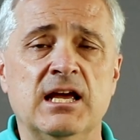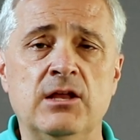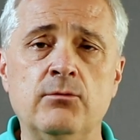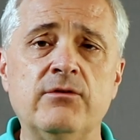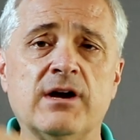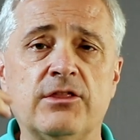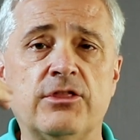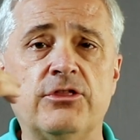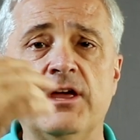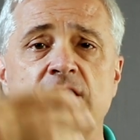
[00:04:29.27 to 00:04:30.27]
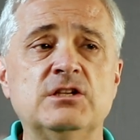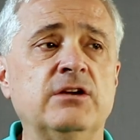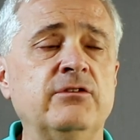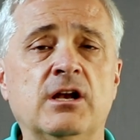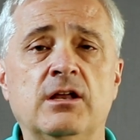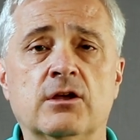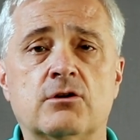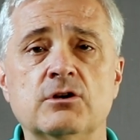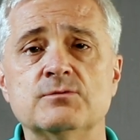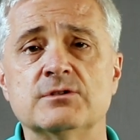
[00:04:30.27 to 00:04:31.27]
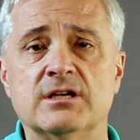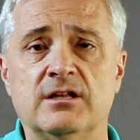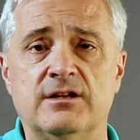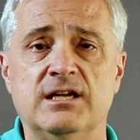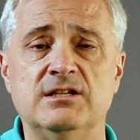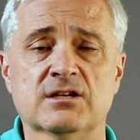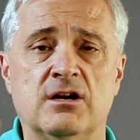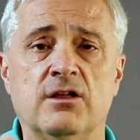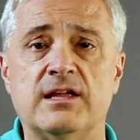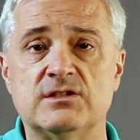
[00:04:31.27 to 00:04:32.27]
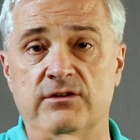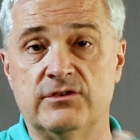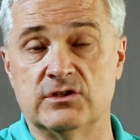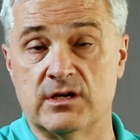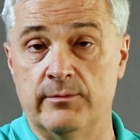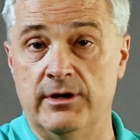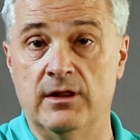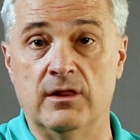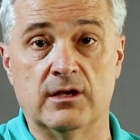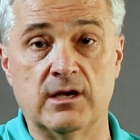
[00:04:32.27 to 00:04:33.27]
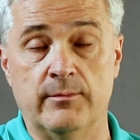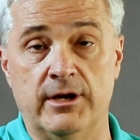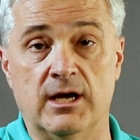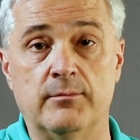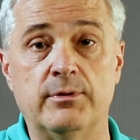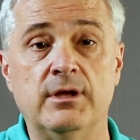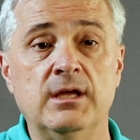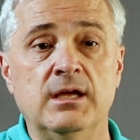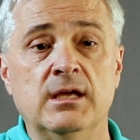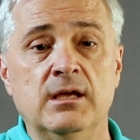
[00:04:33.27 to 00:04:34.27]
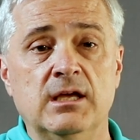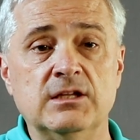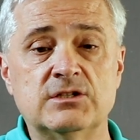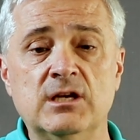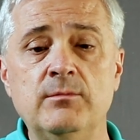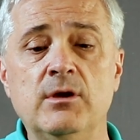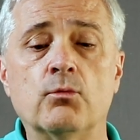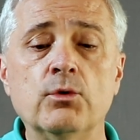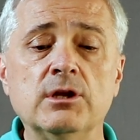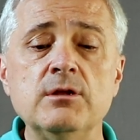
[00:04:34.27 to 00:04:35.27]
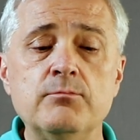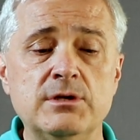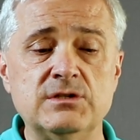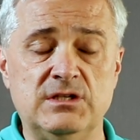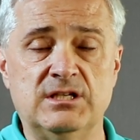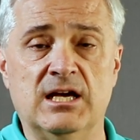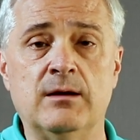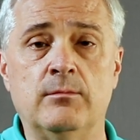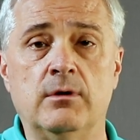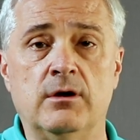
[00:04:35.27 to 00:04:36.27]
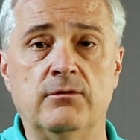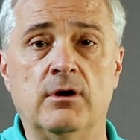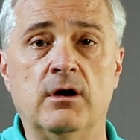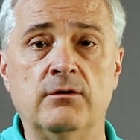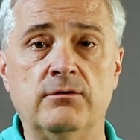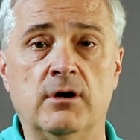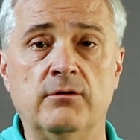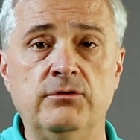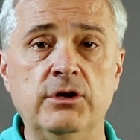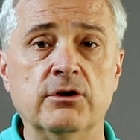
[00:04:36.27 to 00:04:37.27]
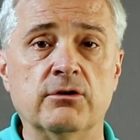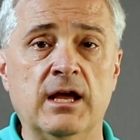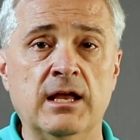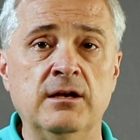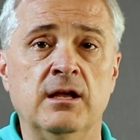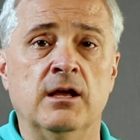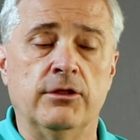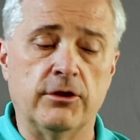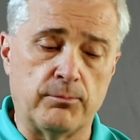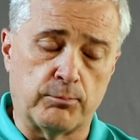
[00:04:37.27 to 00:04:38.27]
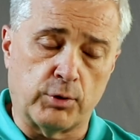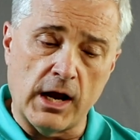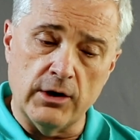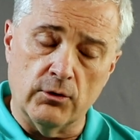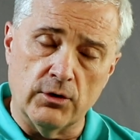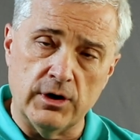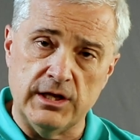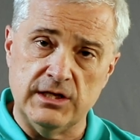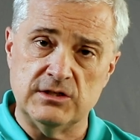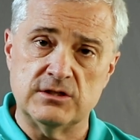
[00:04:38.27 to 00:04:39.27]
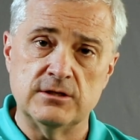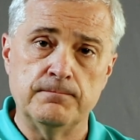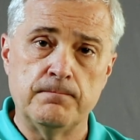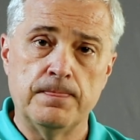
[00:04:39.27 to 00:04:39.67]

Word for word: and then we've got the Thanksgiving and the Christmas holidays and all that stuff that's coming, coming up. It's gonna be a really busy time of, of, of year and the priorities